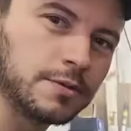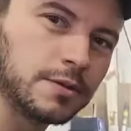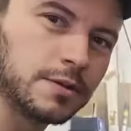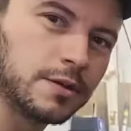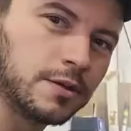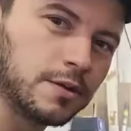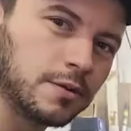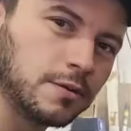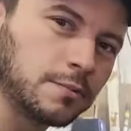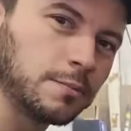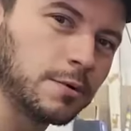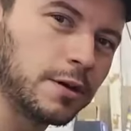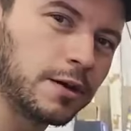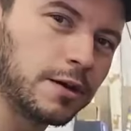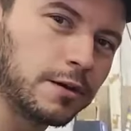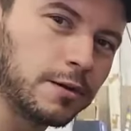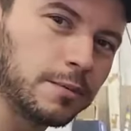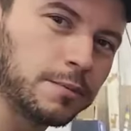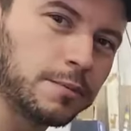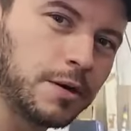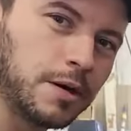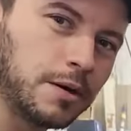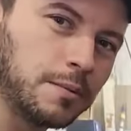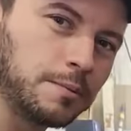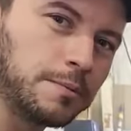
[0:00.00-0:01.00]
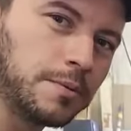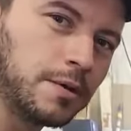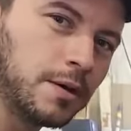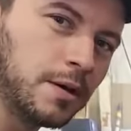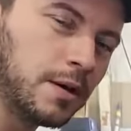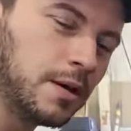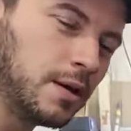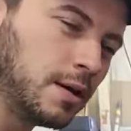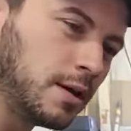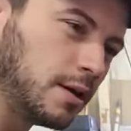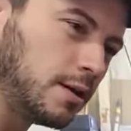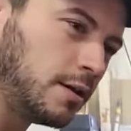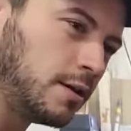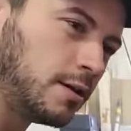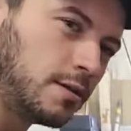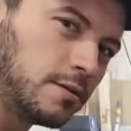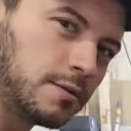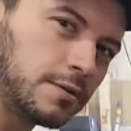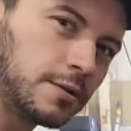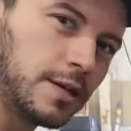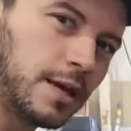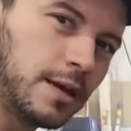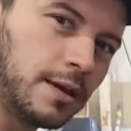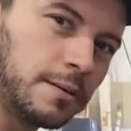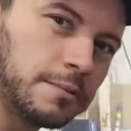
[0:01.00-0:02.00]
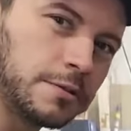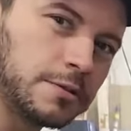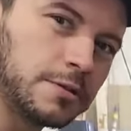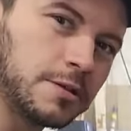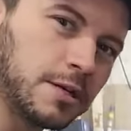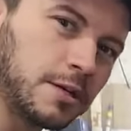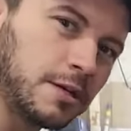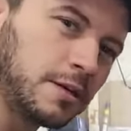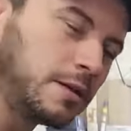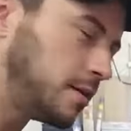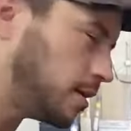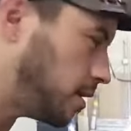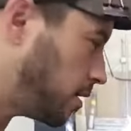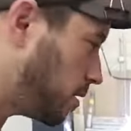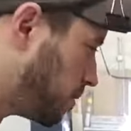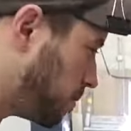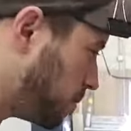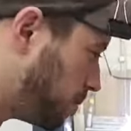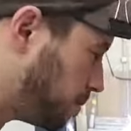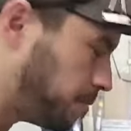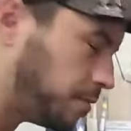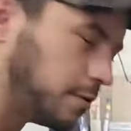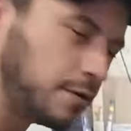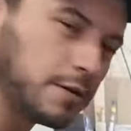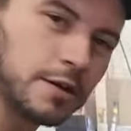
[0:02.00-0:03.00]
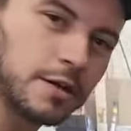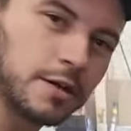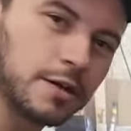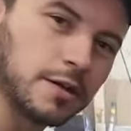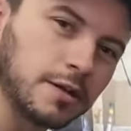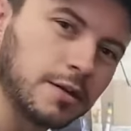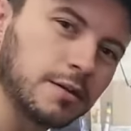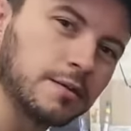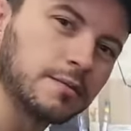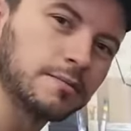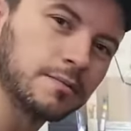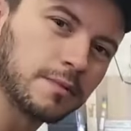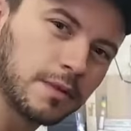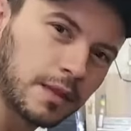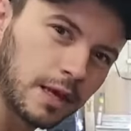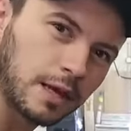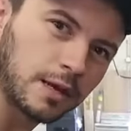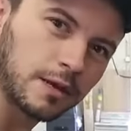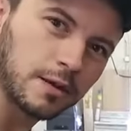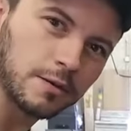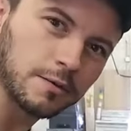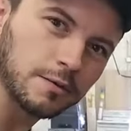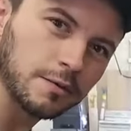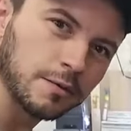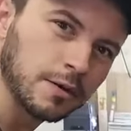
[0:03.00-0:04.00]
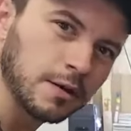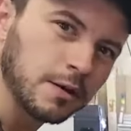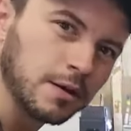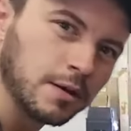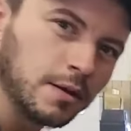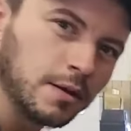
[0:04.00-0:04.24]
so you don't break your pump and you don't damage anything putting it in. Thank you.